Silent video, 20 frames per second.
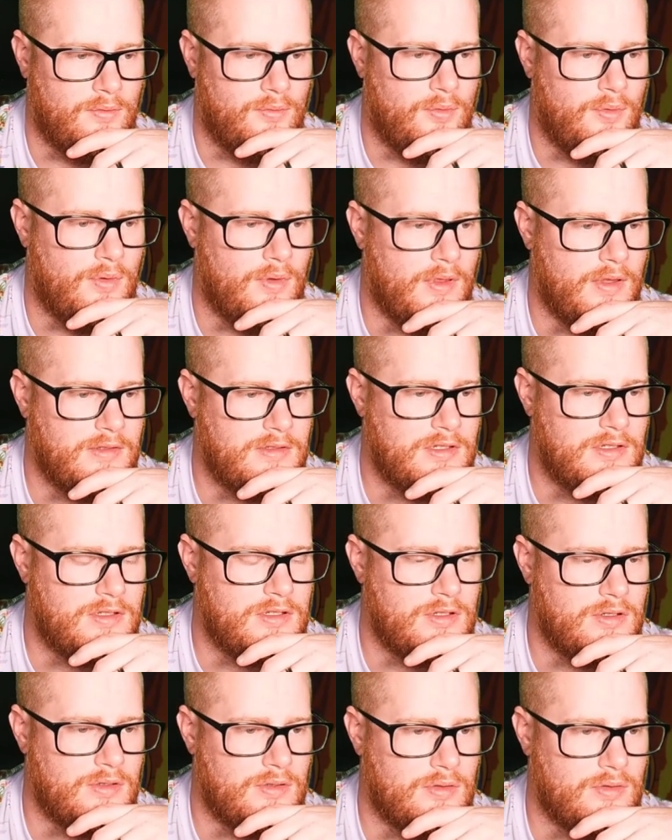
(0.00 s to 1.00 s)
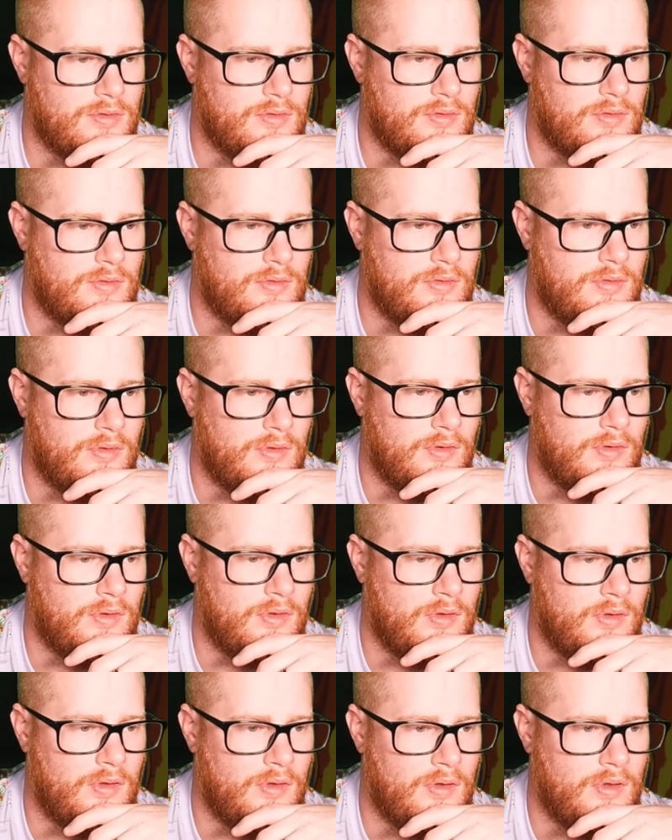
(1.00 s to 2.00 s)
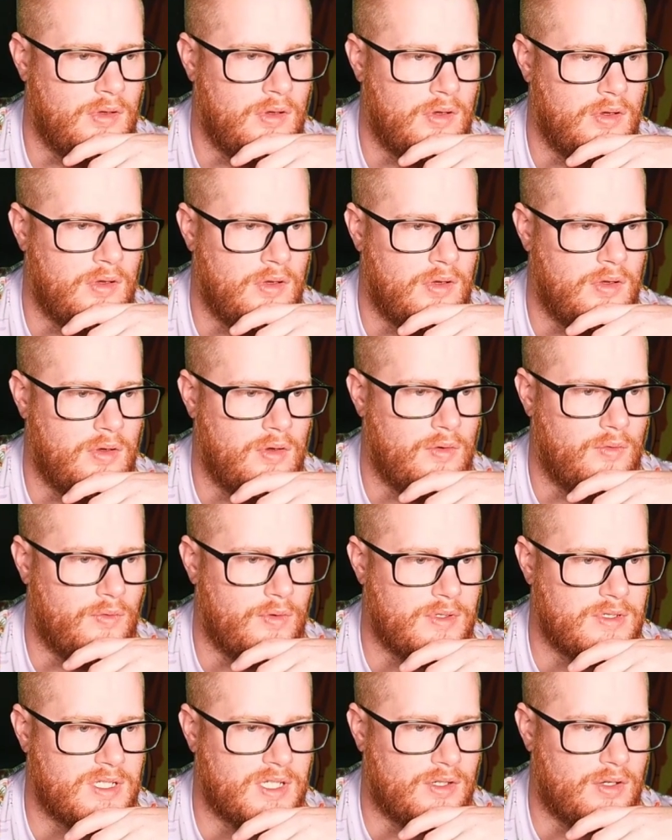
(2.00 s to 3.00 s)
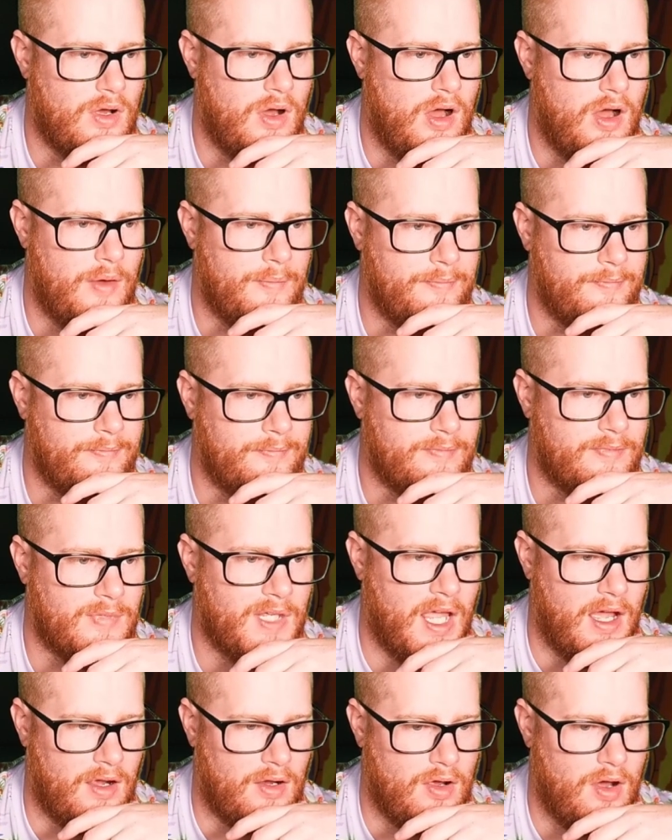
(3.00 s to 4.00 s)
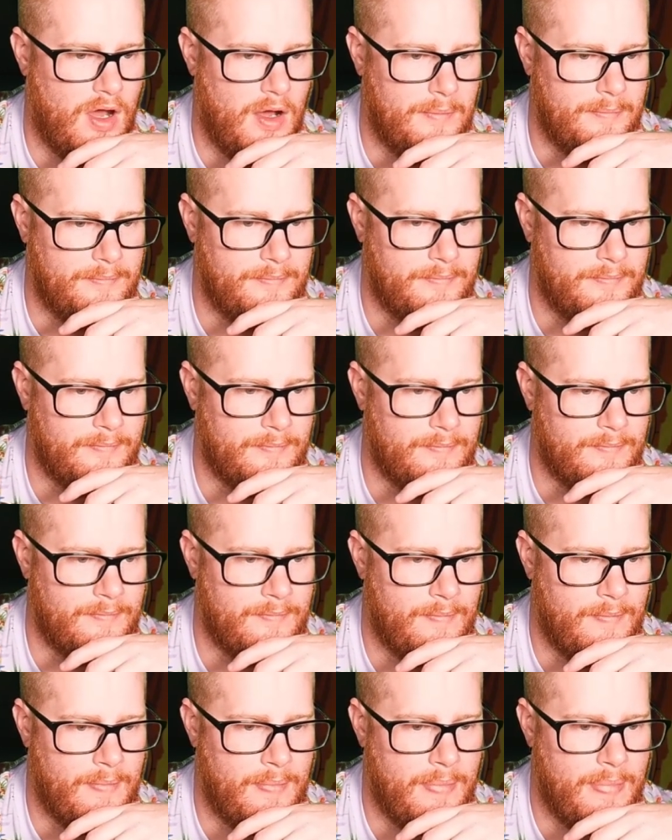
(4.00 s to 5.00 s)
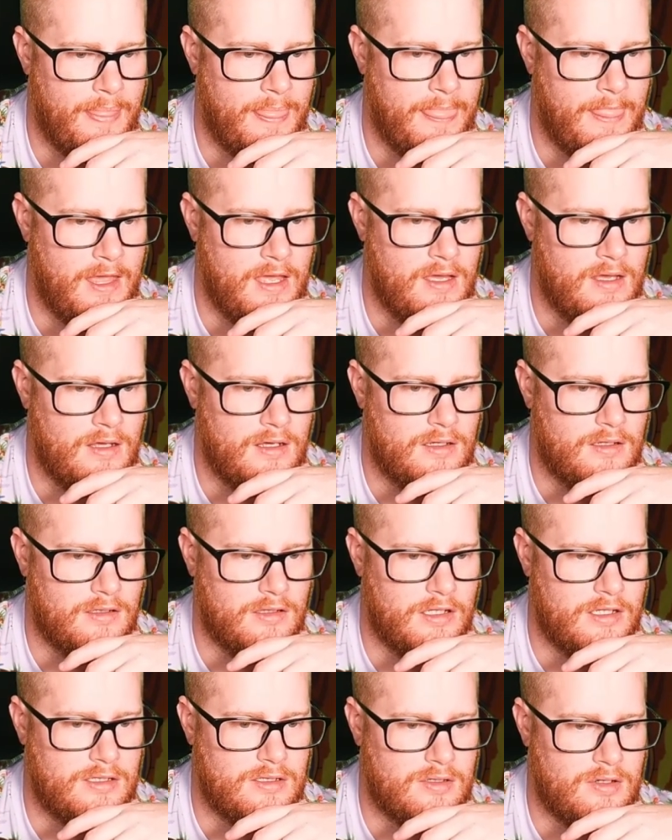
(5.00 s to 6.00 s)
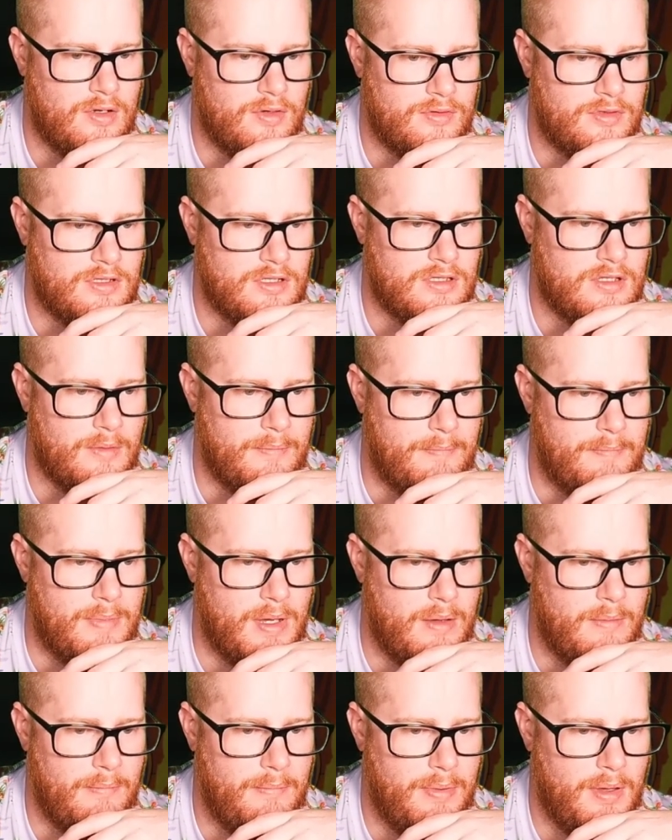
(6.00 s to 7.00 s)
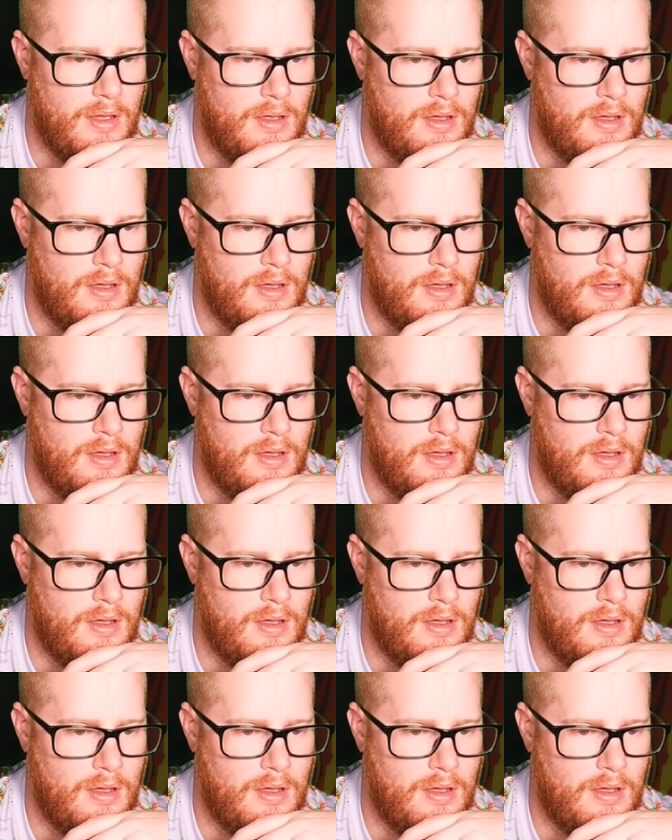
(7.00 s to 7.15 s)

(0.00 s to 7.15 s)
Well, let's do... What is it? Calm? Yeah, Calm. Let's go to the bump.